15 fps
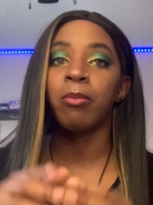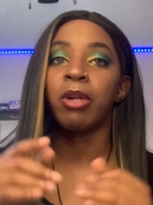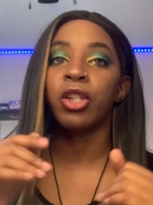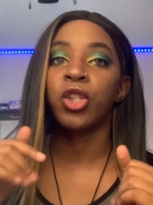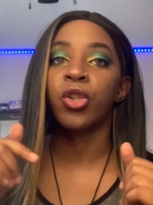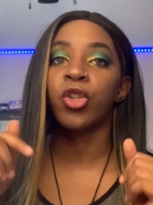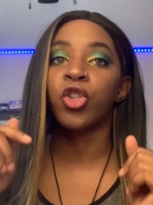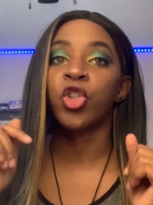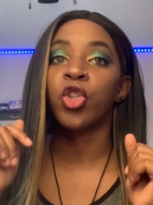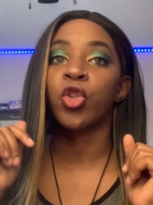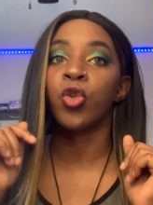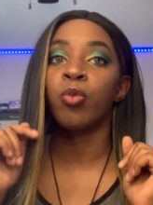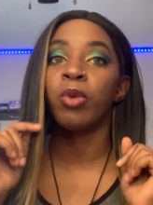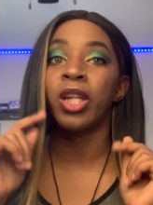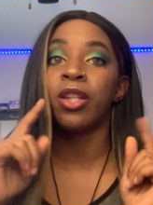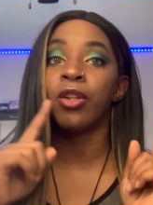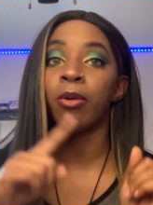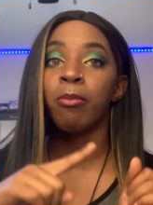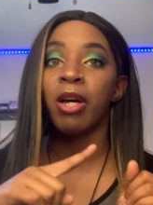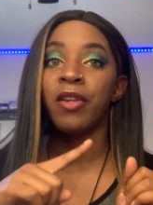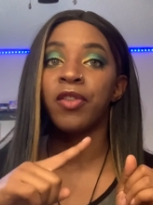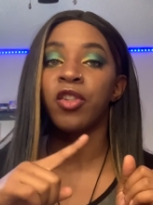make sure to either
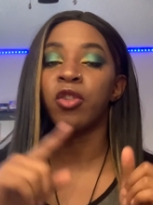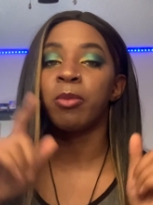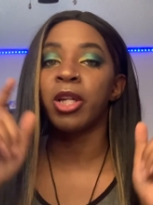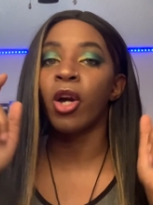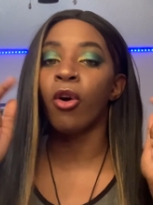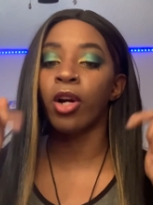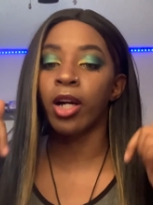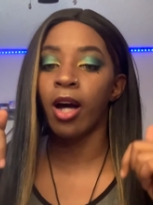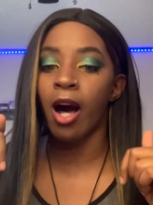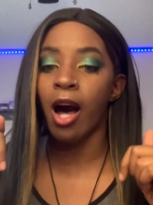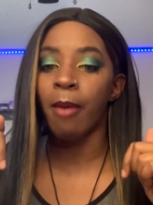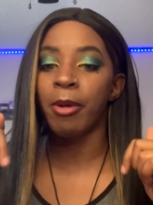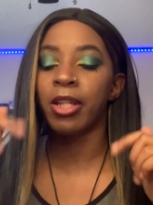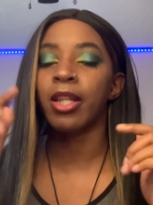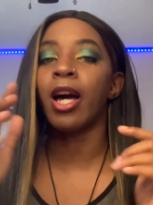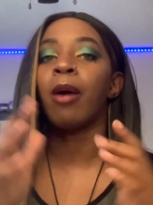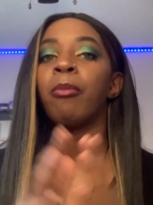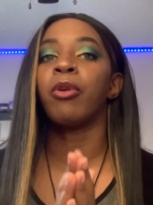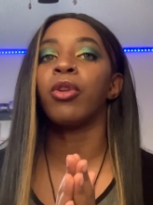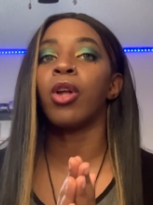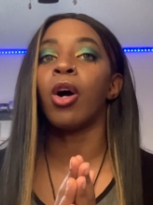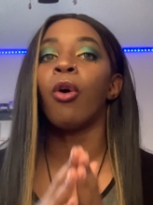message me or comment down
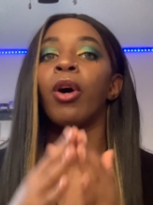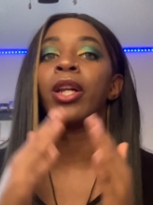below,